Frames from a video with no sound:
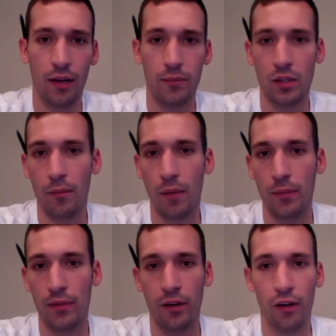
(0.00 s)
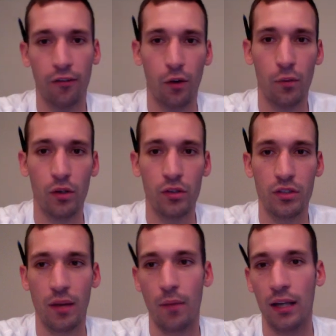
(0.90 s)
Some might be very verbal.
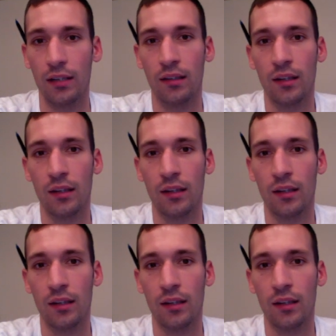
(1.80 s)
Some might